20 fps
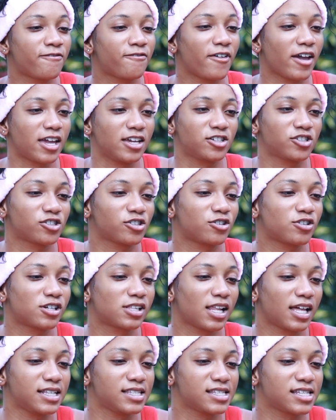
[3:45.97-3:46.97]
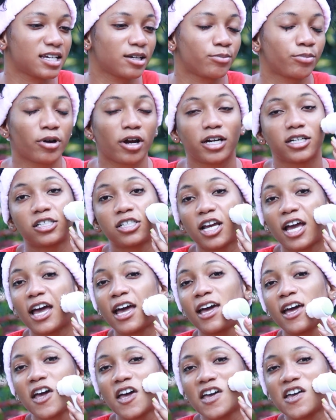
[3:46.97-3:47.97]
facial cleansing brush
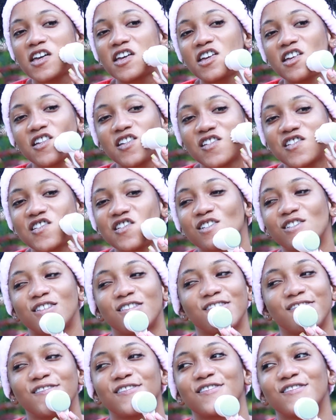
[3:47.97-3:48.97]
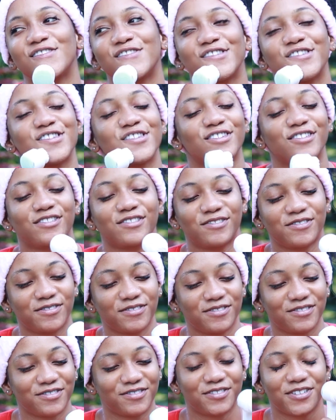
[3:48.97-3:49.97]

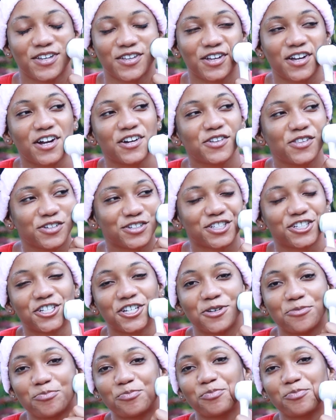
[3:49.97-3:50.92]
and it kind of looks cheap.